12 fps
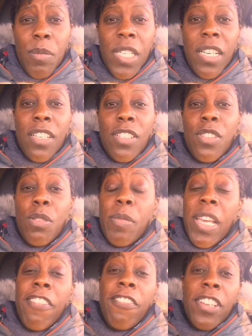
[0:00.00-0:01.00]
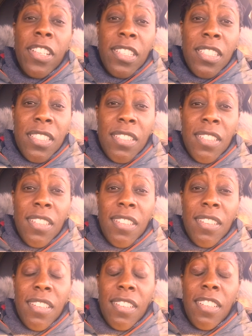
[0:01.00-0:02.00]
because you may feel this,
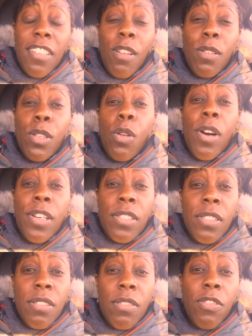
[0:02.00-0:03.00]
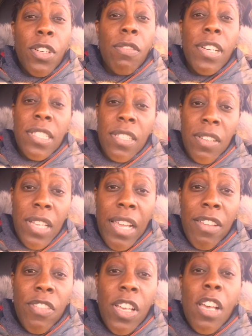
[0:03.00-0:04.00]
you know, loss for the rest of your
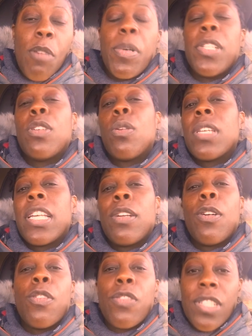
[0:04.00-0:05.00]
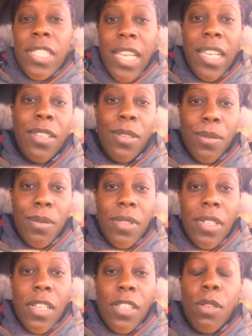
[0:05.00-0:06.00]
life, but don't let it overtake you.
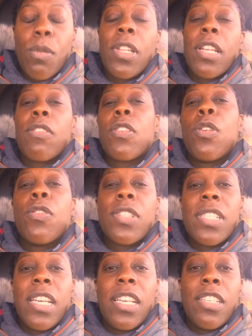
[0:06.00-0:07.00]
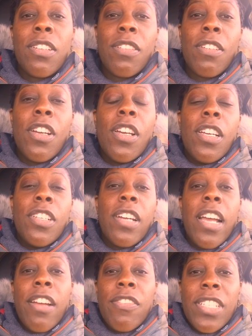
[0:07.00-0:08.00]
Don't let it overtake your,
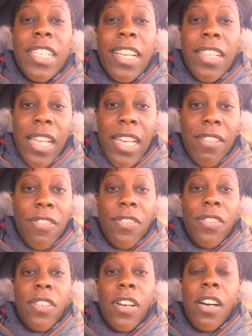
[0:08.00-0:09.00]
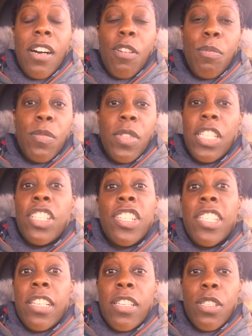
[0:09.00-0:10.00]
your everyday life, um, your
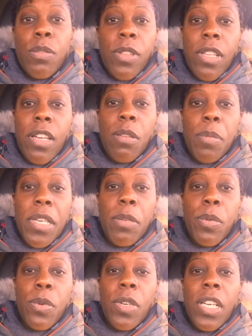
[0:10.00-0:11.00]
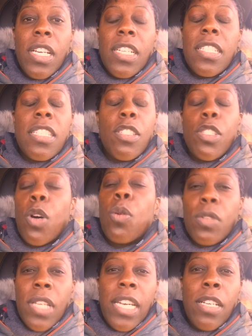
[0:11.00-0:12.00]
dealings with other people. Just
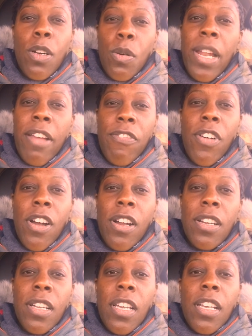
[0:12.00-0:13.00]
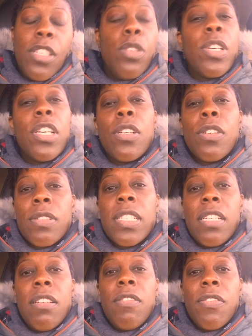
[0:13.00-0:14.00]
don't let it go that far. You can
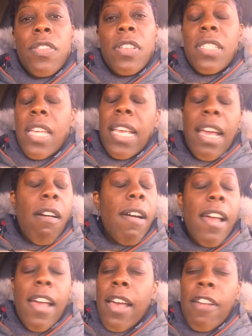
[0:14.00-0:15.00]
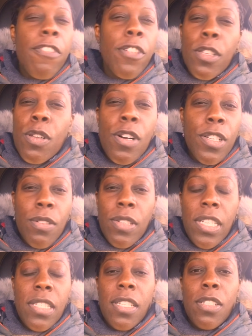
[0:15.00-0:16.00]
grieve. Take however long you
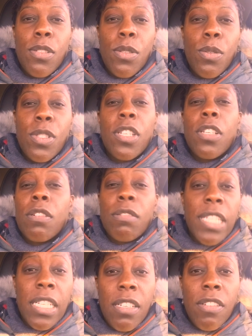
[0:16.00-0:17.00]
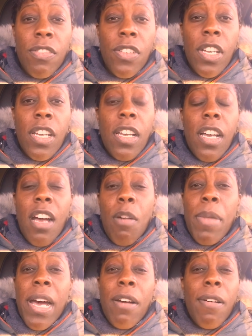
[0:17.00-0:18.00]
need to do to grieve
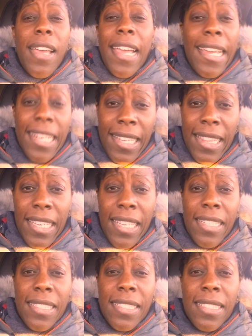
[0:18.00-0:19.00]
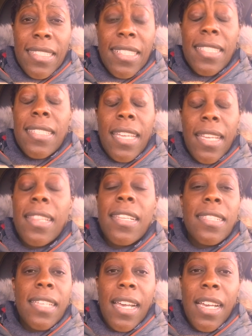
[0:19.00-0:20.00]
about anything. Just take the
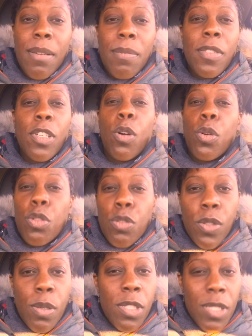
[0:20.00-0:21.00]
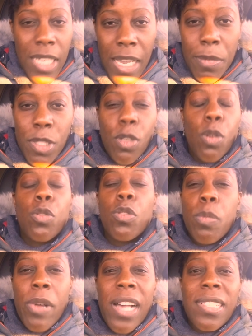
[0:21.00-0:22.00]
time. Go through the steps. Go through
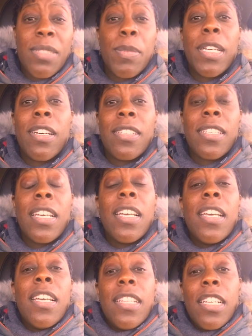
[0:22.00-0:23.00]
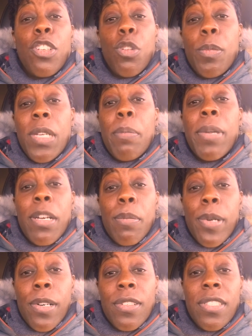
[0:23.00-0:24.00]
the process, because then you'll be a better
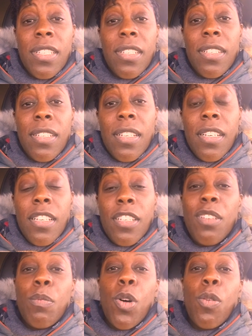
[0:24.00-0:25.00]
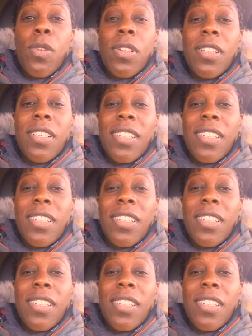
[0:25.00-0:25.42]
person. You won't